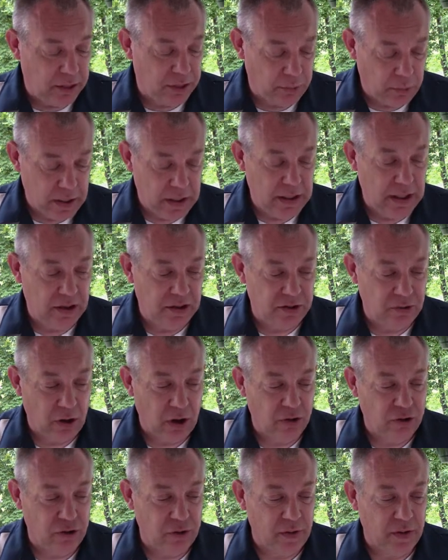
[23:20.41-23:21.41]
3D
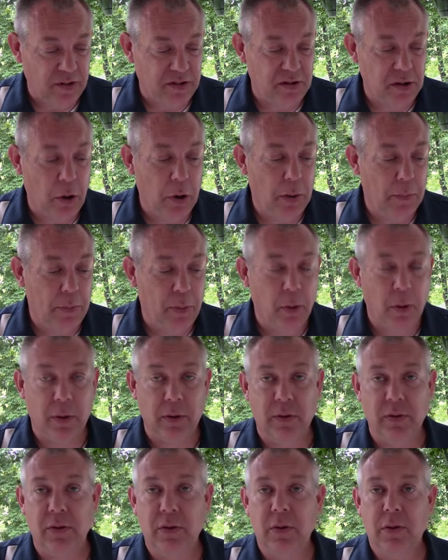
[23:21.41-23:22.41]
structure that's so
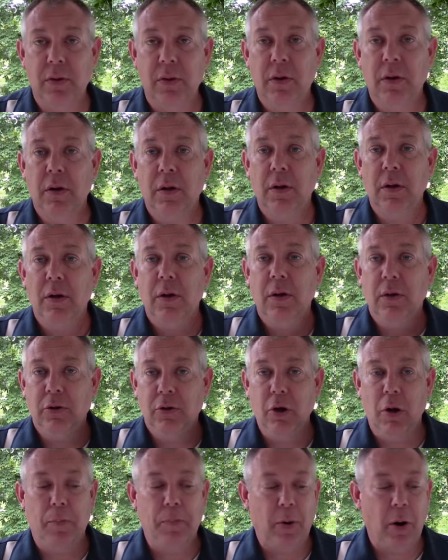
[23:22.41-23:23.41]
important
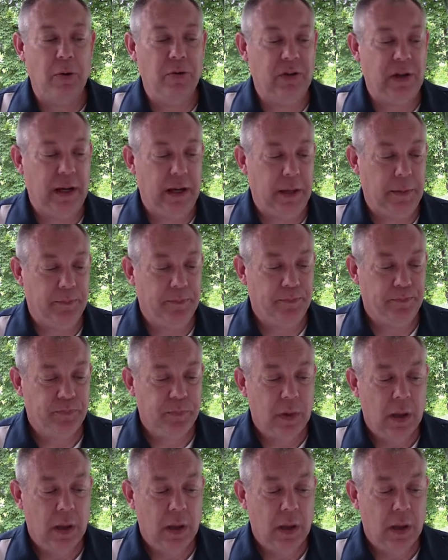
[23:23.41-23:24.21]
to a protein.